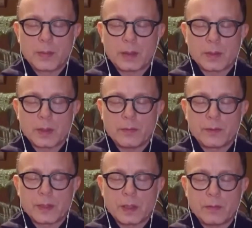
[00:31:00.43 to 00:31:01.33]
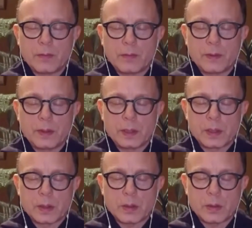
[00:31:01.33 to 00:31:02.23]
becomes a self-fulfilling
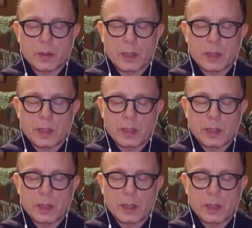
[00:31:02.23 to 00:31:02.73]
story.